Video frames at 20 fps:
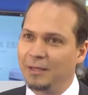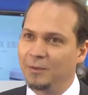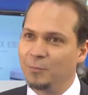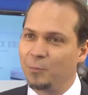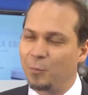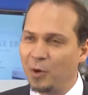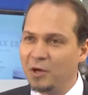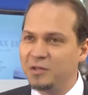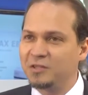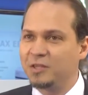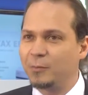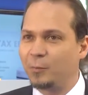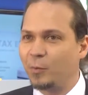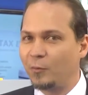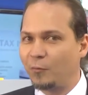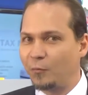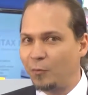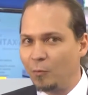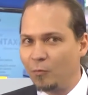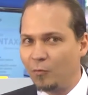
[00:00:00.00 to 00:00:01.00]
in
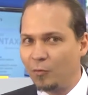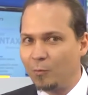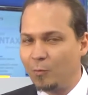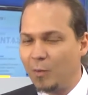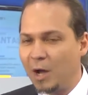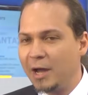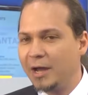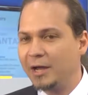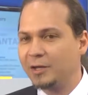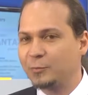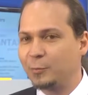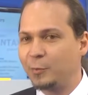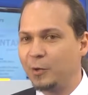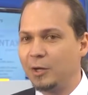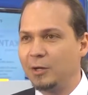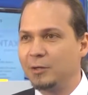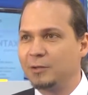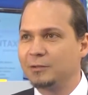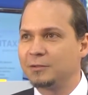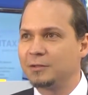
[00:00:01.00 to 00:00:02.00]
principle, from my
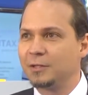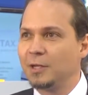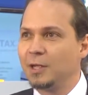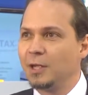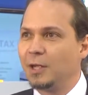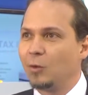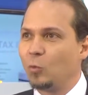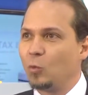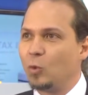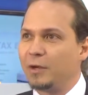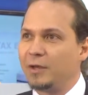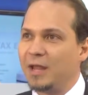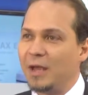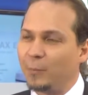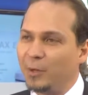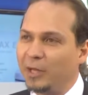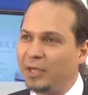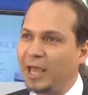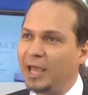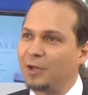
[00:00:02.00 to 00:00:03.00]
experience, what the
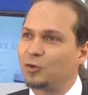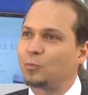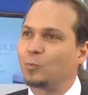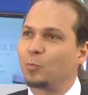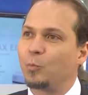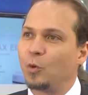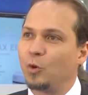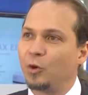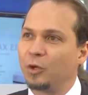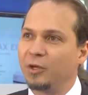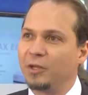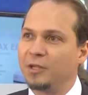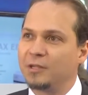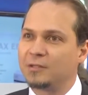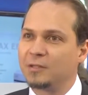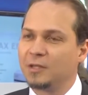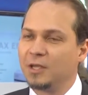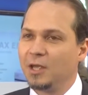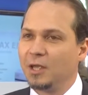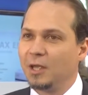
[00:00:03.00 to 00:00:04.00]
application point
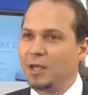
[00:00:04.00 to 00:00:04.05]
is,